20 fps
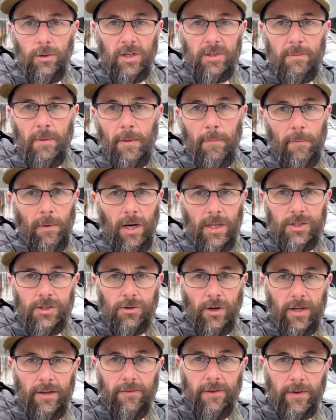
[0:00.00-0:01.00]
I spent months
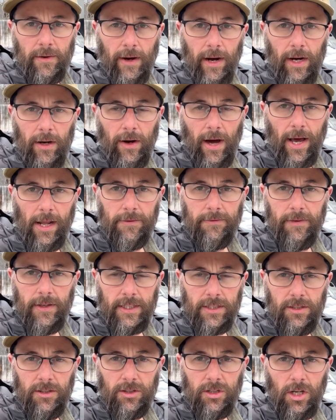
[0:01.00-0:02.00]
trying to figure out how to
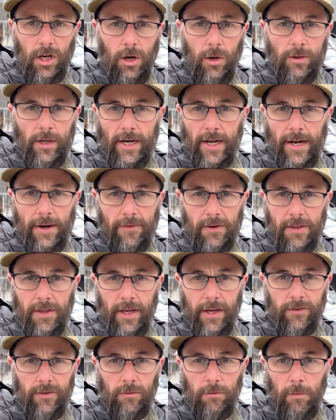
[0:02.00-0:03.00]
fix this code. I did
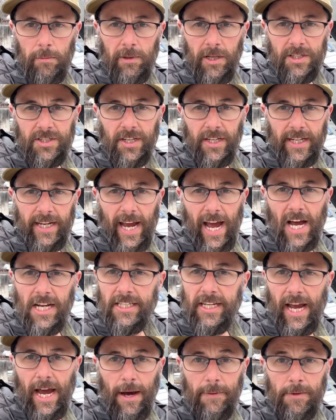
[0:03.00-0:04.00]
everything from replacing the gas
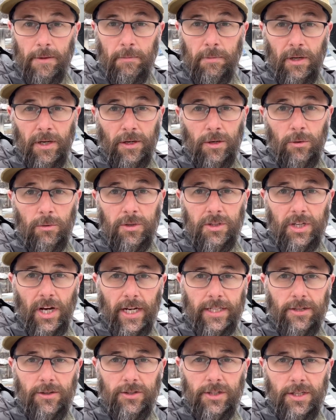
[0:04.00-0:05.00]
cap to putting new
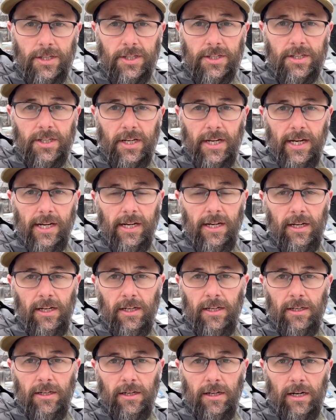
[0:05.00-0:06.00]
injectors in this thing.
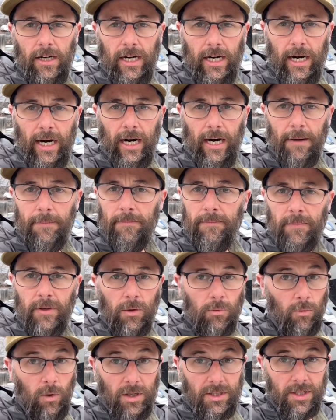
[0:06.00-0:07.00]

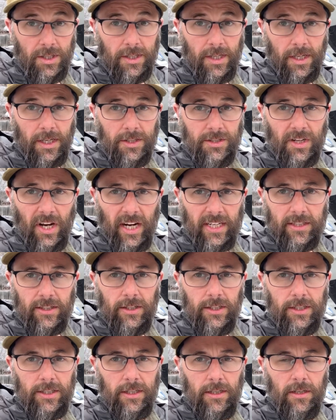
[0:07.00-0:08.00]
It wasn't the
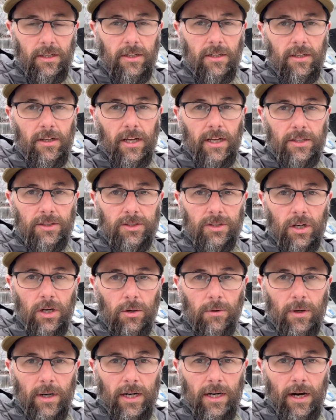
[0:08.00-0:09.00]
injectors. And
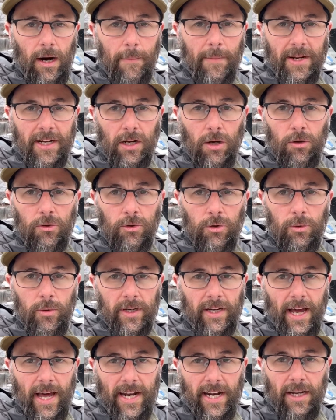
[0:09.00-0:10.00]
so I'm going to go through
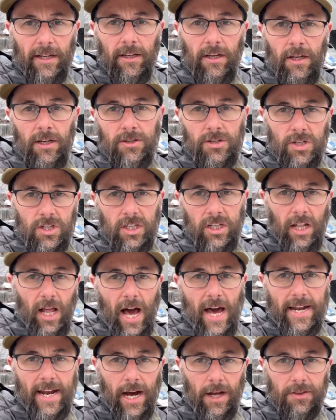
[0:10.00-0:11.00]
and kind of just
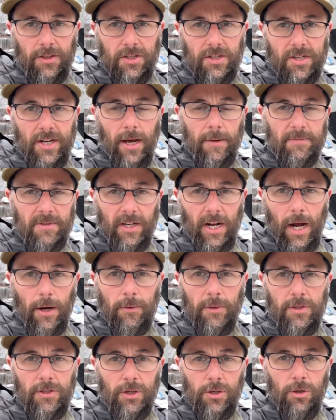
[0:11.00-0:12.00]
line out the steps that I
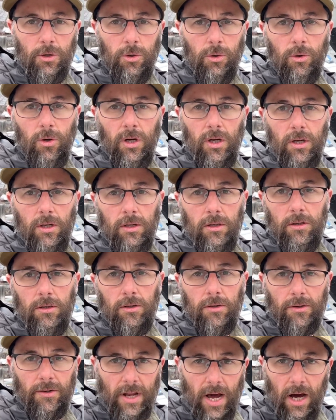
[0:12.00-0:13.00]
would do
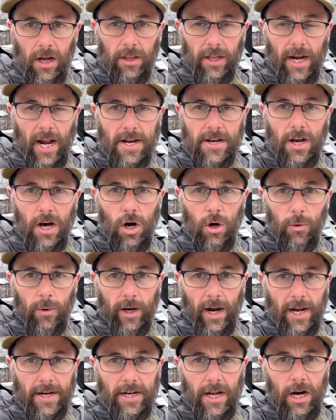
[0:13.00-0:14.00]
now that I know
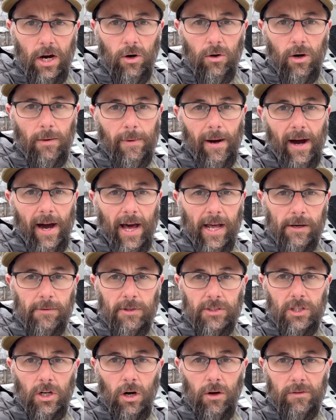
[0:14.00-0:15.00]
what I know about how to
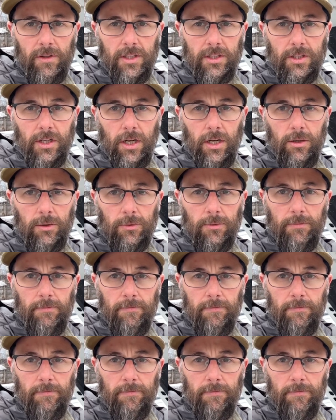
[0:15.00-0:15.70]
resolve this code.